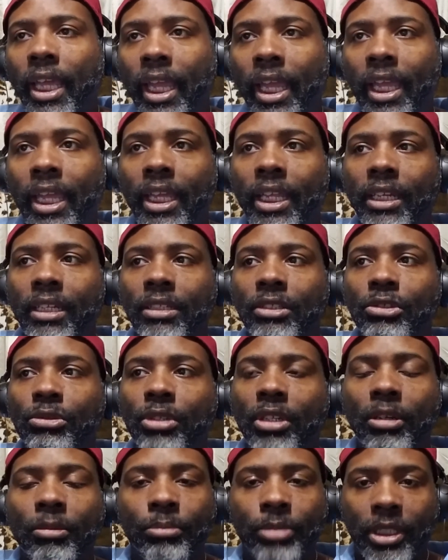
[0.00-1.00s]
and you
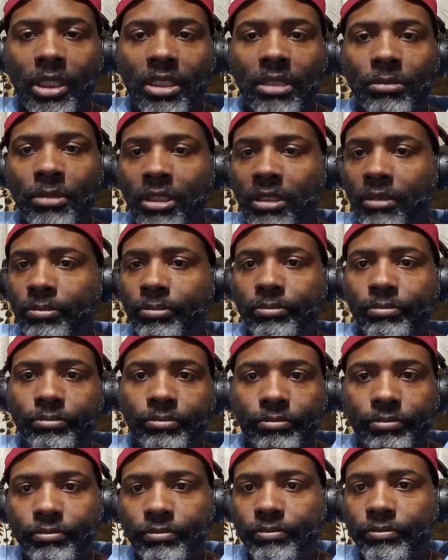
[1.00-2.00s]
come pick them up
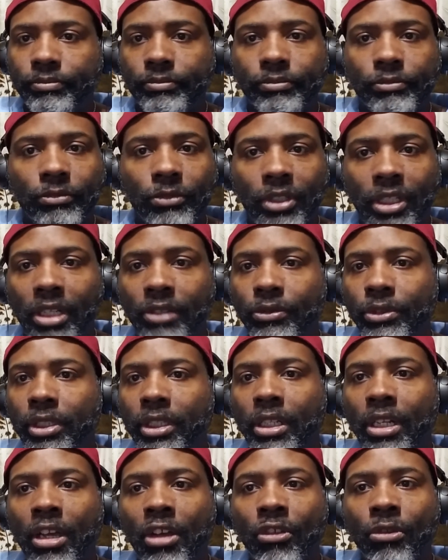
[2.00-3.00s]
whenever you
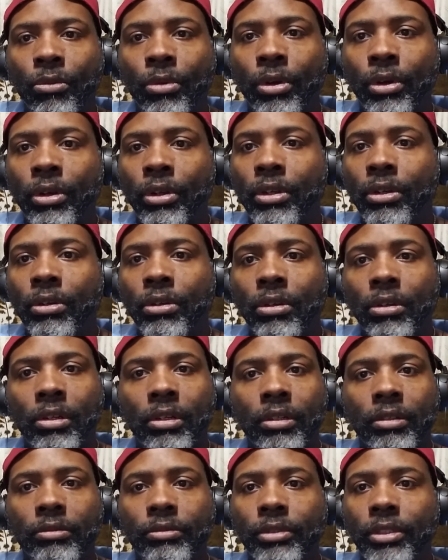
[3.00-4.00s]
get off work,
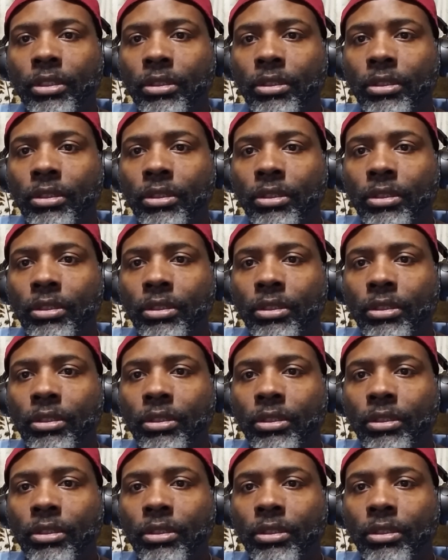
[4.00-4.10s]
or